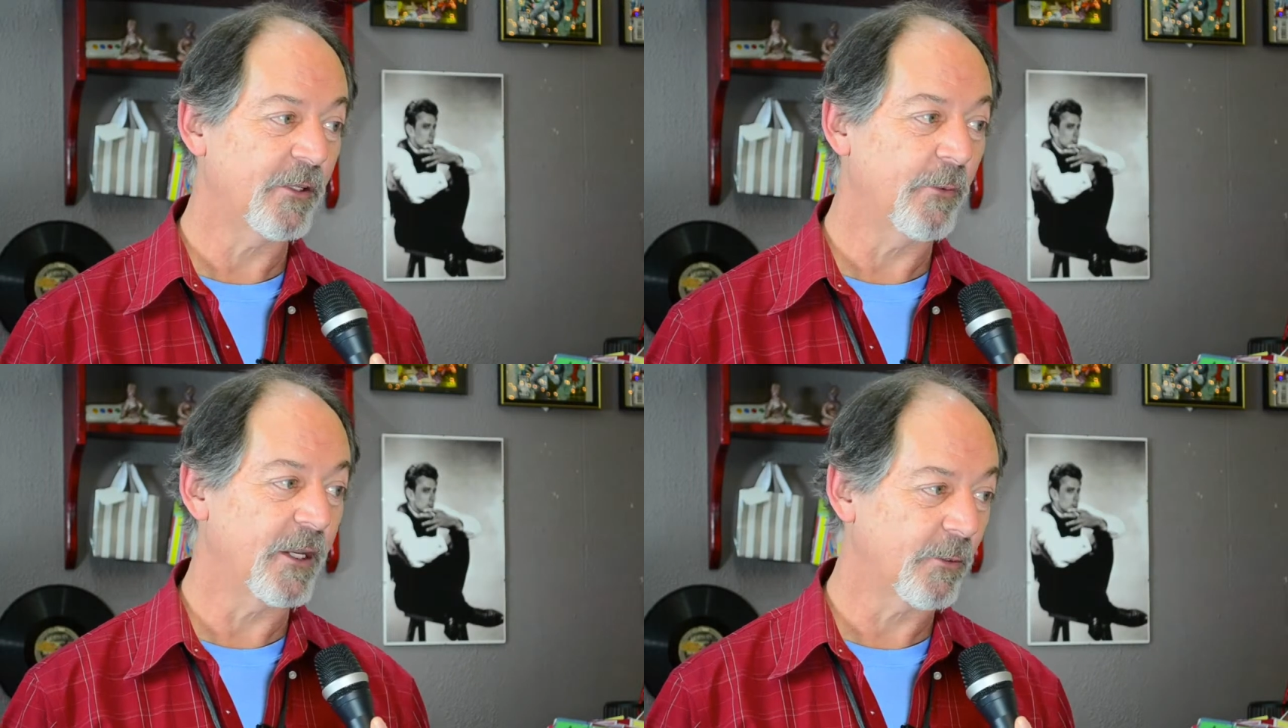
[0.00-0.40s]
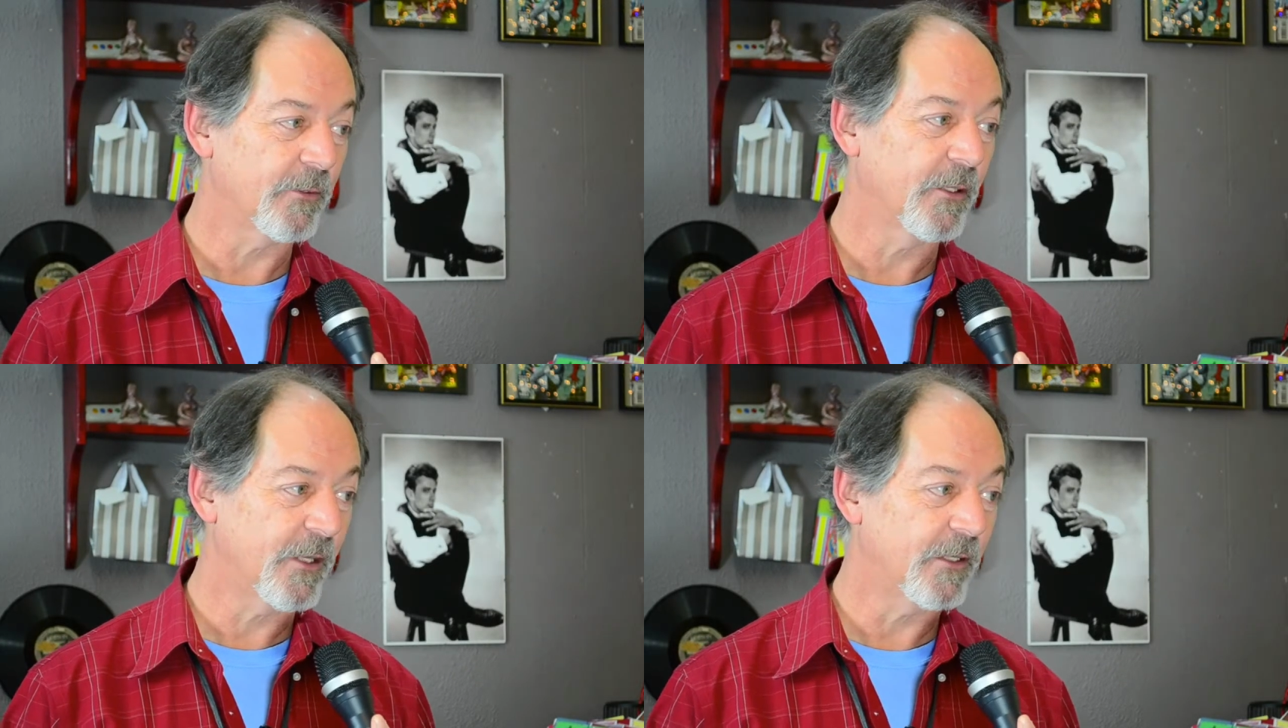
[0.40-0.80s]
2 weeks were
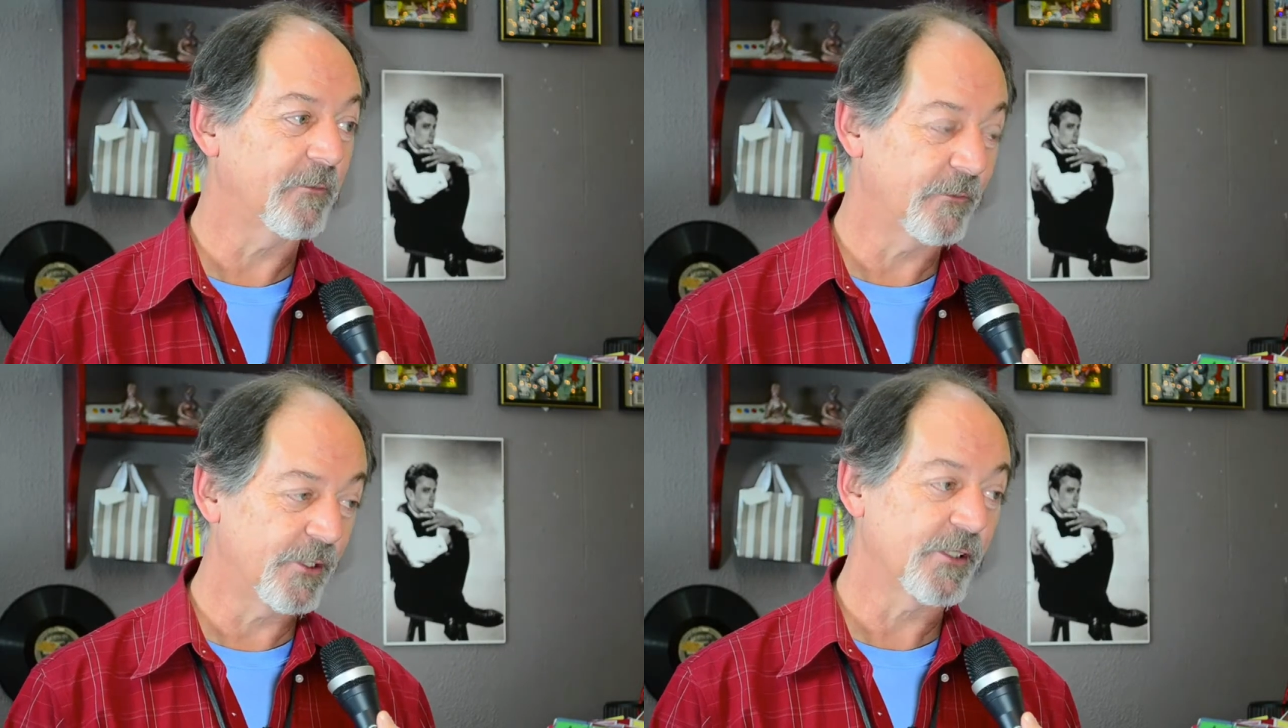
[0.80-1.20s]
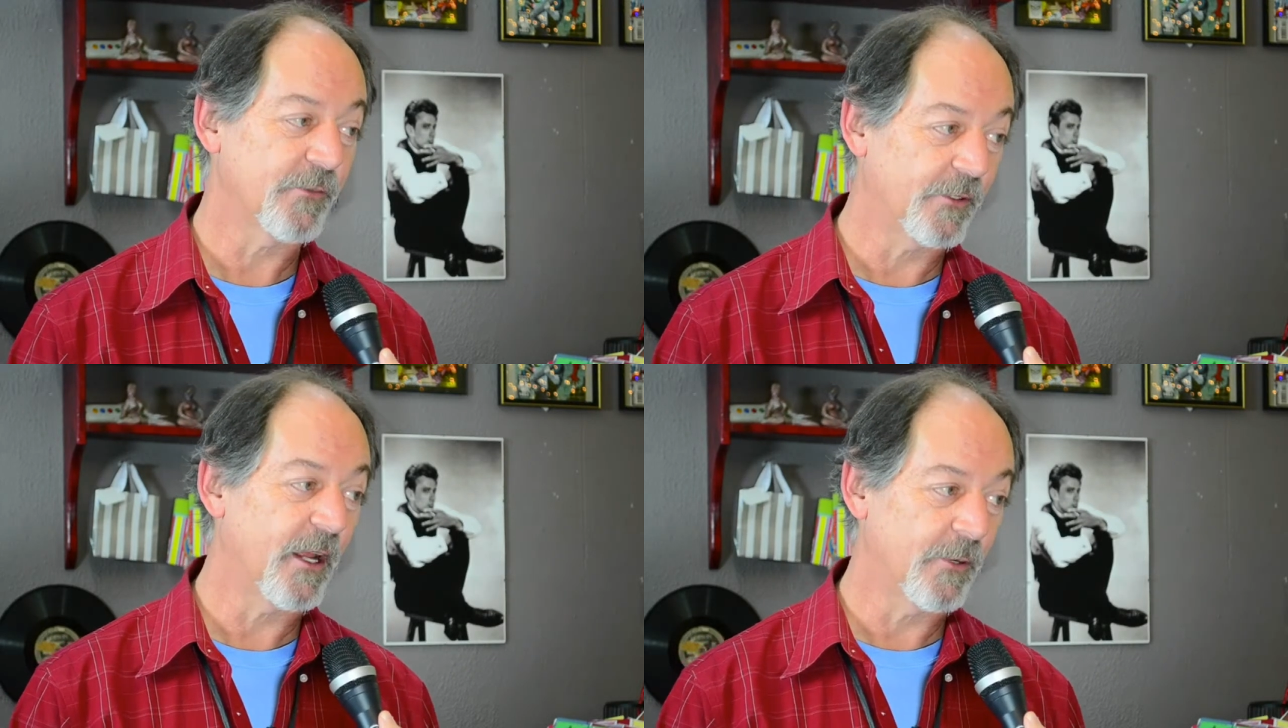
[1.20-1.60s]
looking just
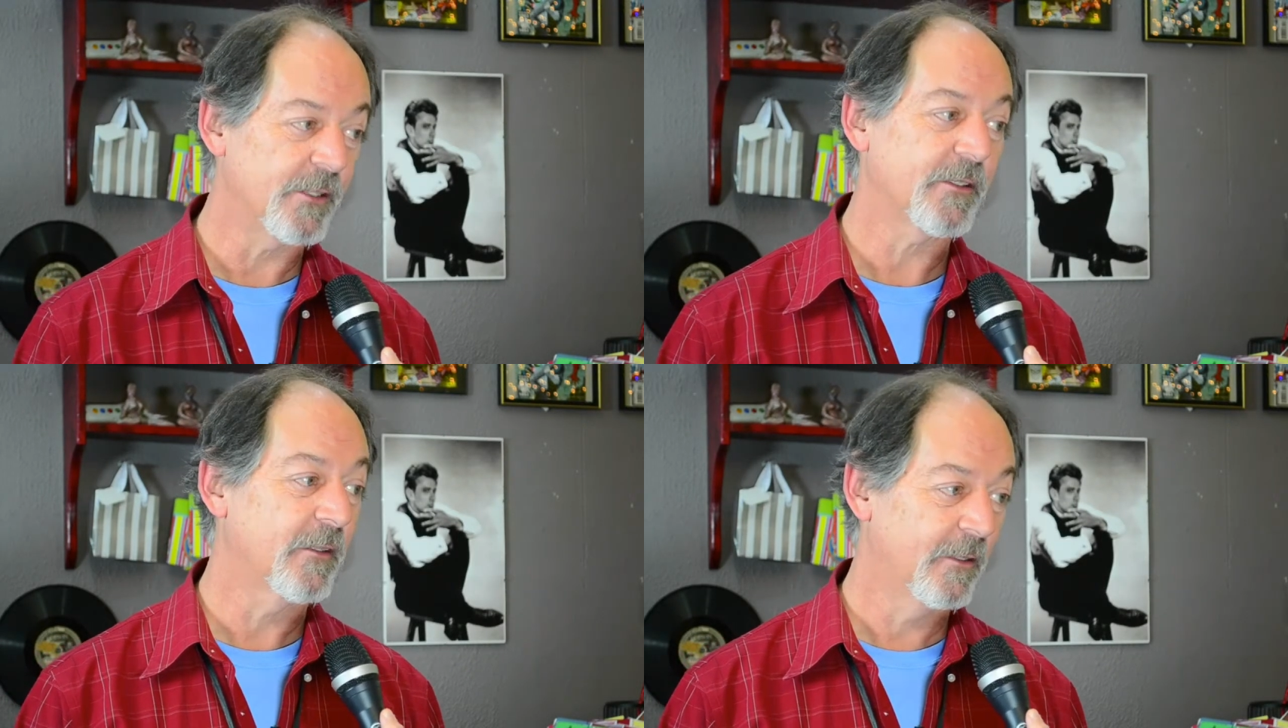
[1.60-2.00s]
for that reason.